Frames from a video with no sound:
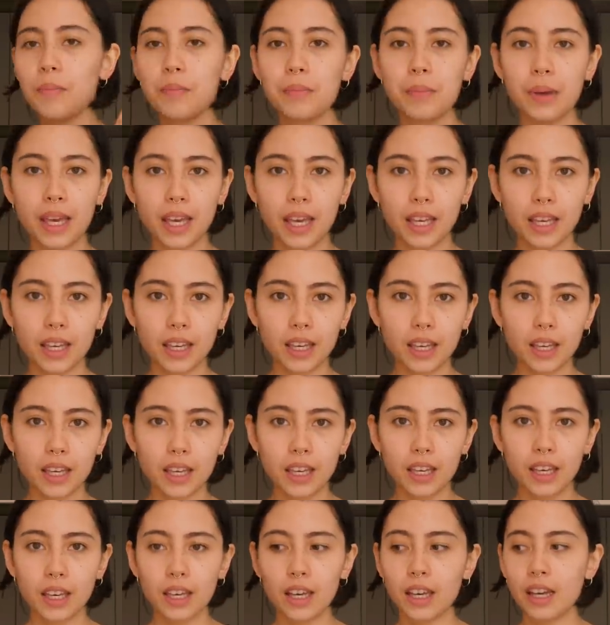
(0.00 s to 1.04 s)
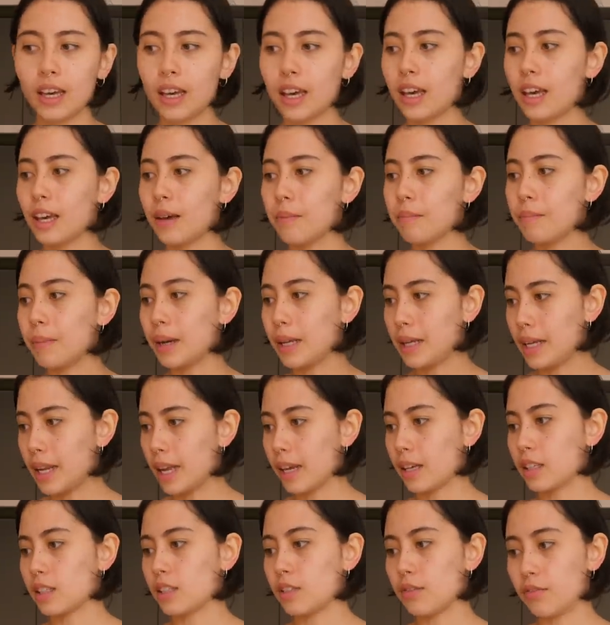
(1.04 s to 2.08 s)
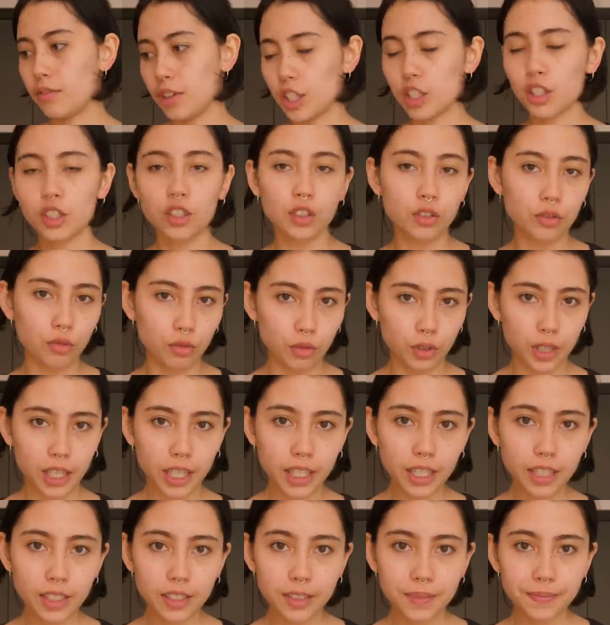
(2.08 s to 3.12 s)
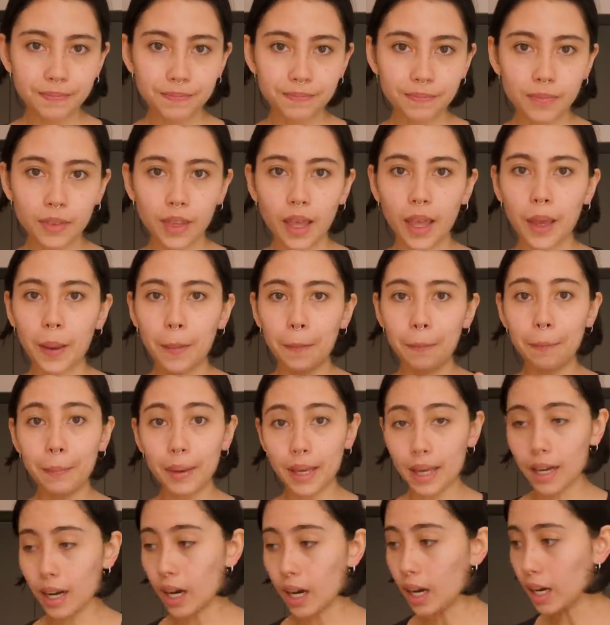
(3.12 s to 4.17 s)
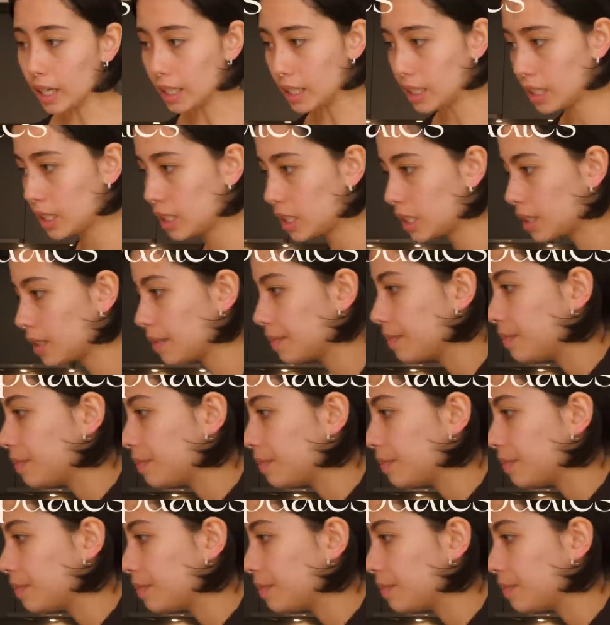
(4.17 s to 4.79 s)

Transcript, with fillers: pick my next fiction read because